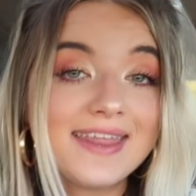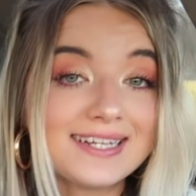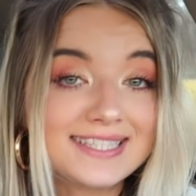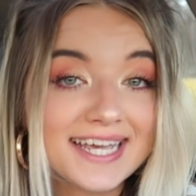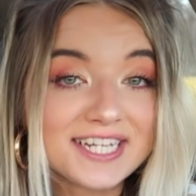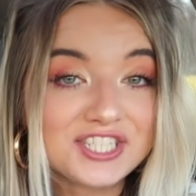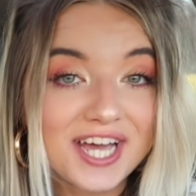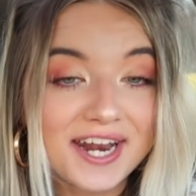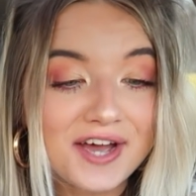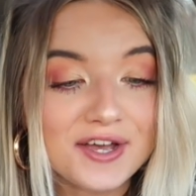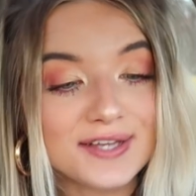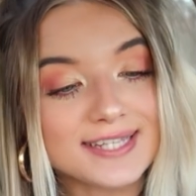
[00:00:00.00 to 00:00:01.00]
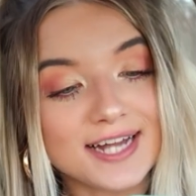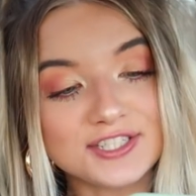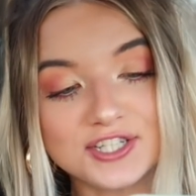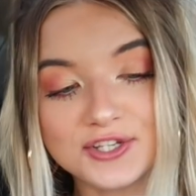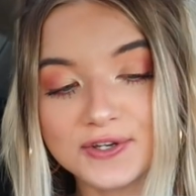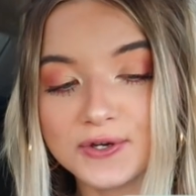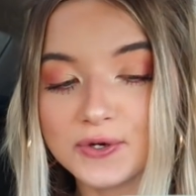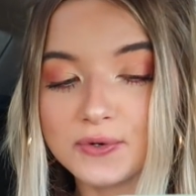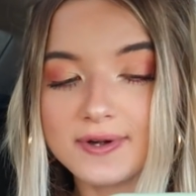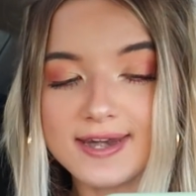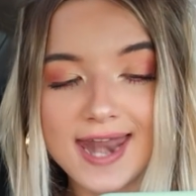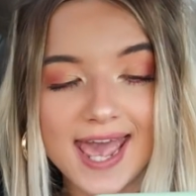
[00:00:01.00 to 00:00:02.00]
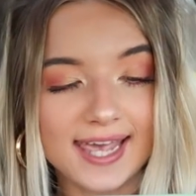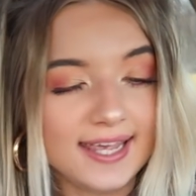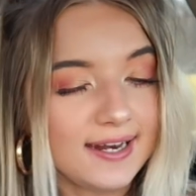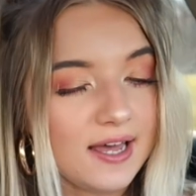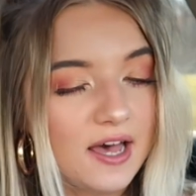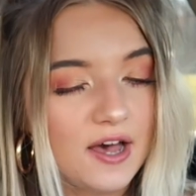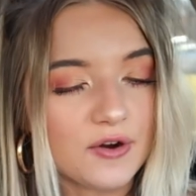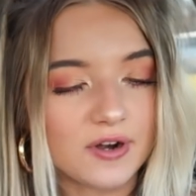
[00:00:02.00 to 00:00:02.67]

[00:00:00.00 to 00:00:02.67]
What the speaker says: And then second shout out goes out to Nana.